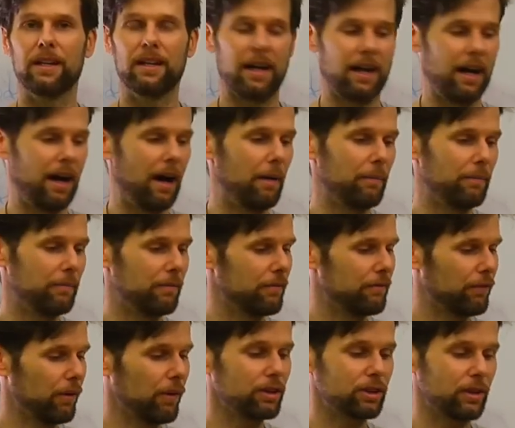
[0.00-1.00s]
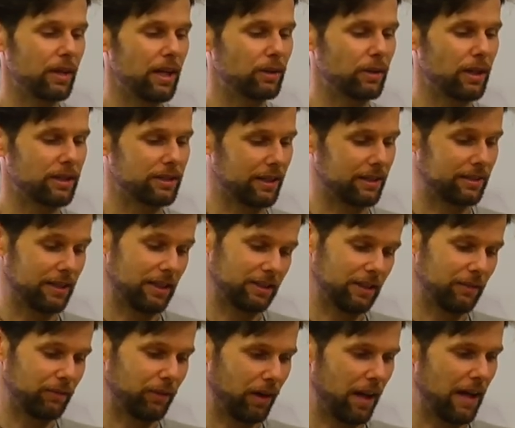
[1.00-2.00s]
Ferns are an interesting
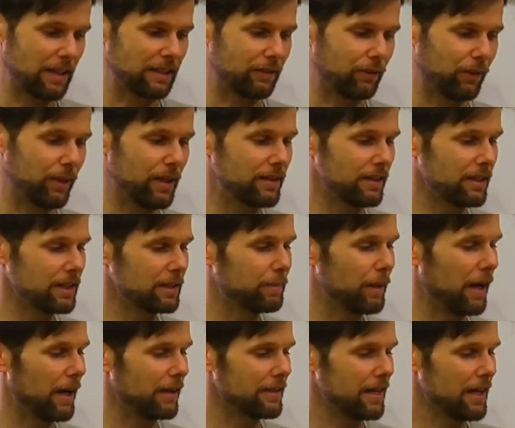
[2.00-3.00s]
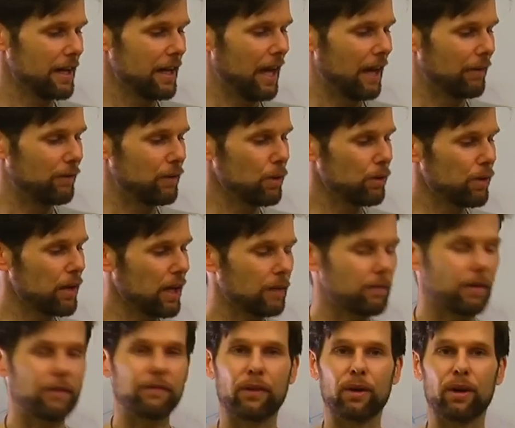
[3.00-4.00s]
system for lots of reasons, but if you think
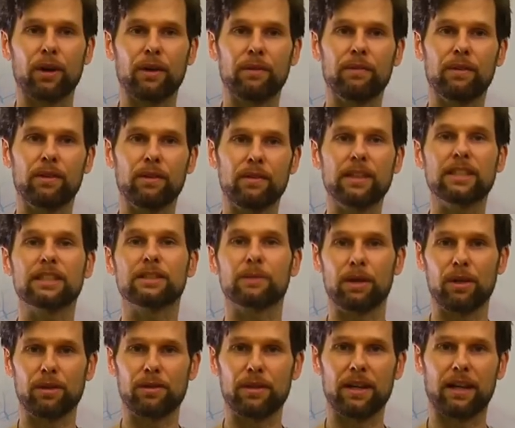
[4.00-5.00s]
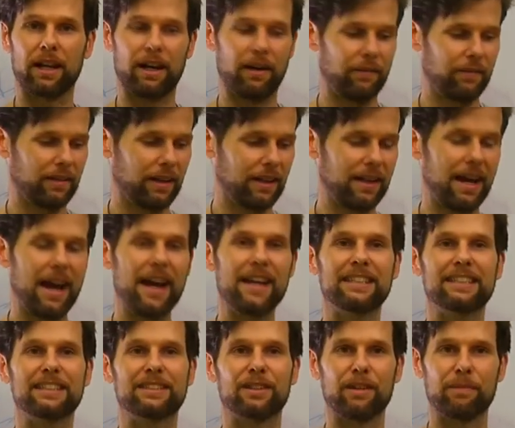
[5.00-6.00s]
of a fern, this is what you think of, the
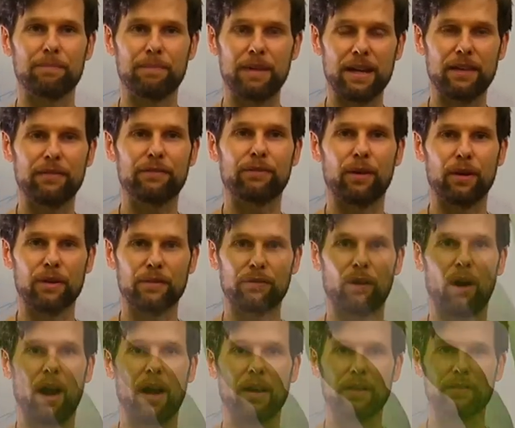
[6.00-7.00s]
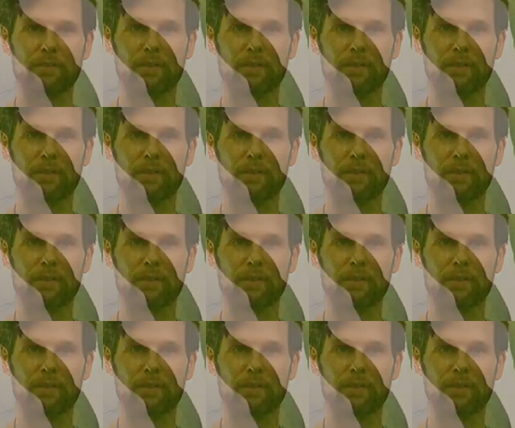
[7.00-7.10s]
nice sort of big fern frond or